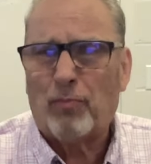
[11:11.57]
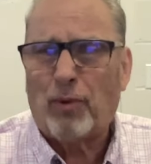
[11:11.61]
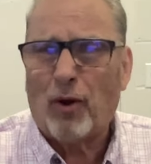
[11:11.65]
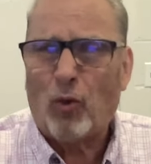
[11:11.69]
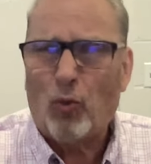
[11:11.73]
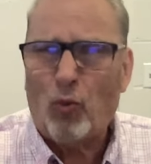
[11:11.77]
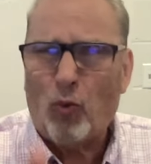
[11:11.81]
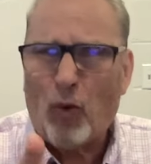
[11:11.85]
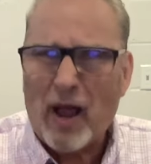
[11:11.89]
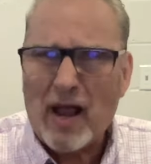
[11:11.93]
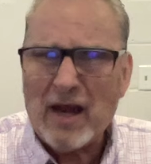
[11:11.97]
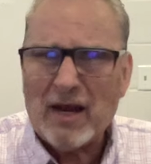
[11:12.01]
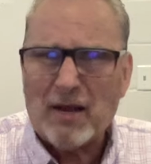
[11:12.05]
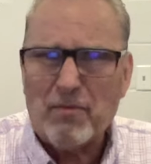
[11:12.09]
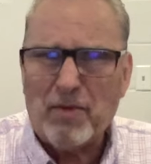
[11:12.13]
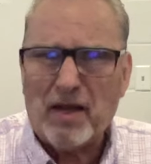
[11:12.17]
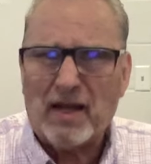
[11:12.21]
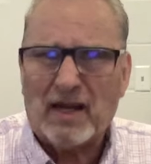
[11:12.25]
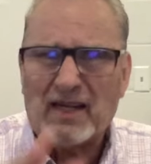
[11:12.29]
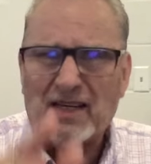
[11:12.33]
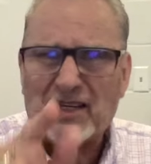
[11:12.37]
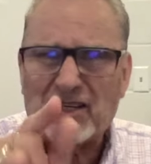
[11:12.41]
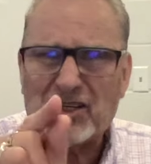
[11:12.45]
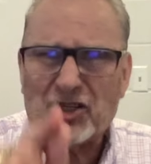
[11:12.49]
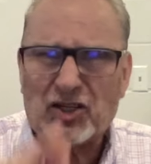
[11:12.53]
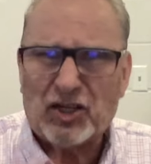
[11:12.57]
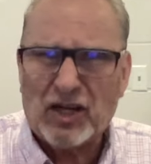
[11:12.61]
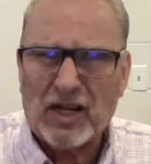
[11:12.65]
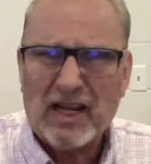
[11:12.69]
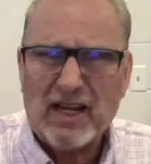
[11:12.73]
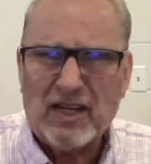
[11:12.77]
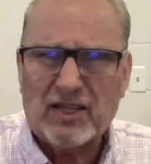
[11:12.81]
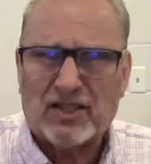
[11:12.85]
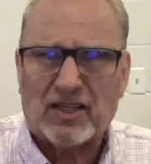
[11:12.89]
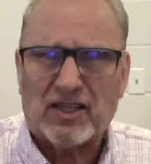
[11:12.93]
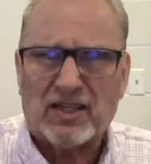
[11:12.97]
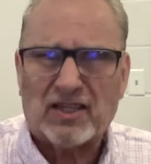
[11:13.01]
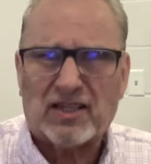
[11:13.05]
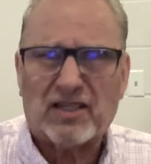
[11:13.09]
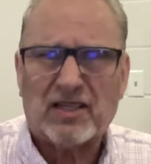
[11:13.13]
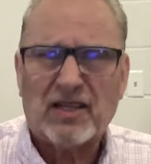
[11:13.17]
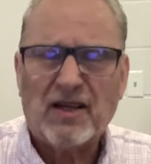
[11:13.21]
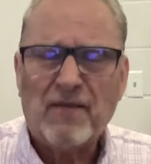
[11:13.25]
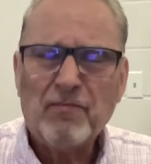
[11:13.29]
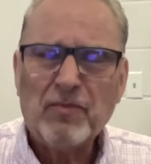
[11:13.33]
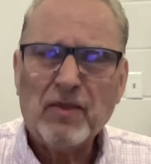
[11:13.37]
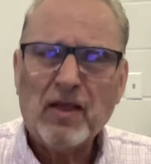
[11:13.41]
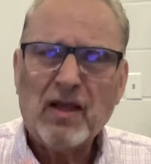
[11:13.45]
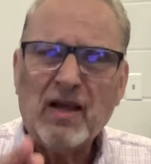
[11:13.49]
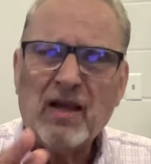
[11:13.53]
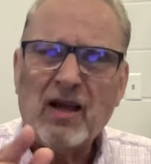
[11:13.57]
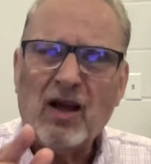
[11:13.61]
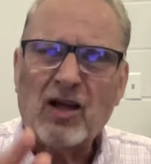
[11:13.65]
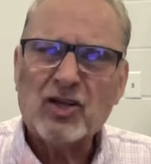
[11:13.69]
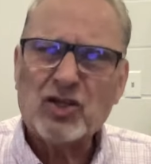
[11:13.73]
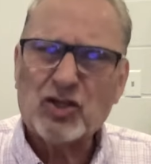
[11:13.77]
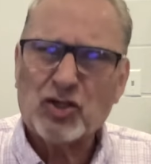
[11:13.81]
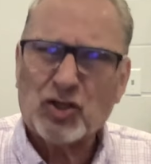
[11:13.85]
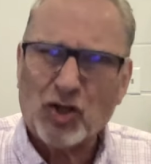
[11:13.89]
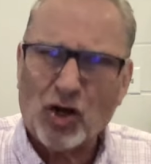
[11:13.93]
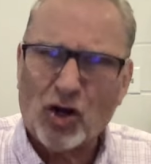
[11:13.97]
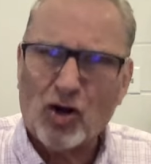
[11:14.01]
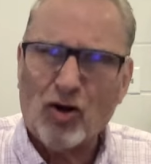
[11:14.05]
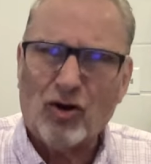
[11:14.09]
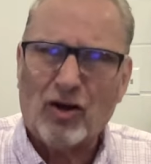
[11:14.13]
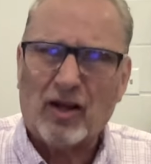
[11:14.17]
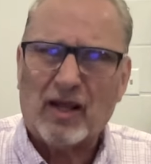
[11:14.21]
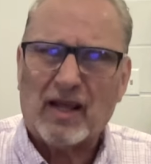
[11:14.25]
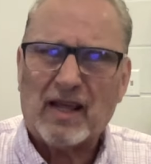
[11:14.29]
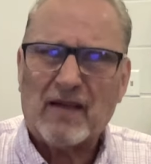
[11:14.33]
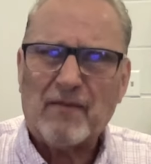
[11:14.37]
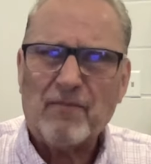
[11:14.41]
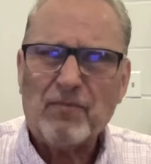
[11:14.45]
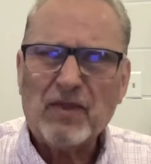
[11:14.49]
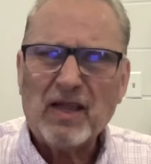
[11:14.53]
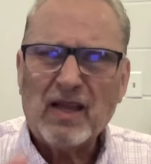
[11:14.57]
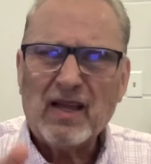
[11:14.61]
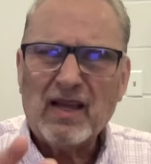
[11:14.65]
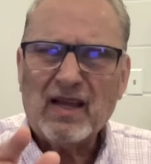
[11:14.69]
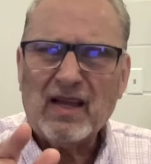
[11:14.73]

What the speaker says: But wait a minute, Jesus, surely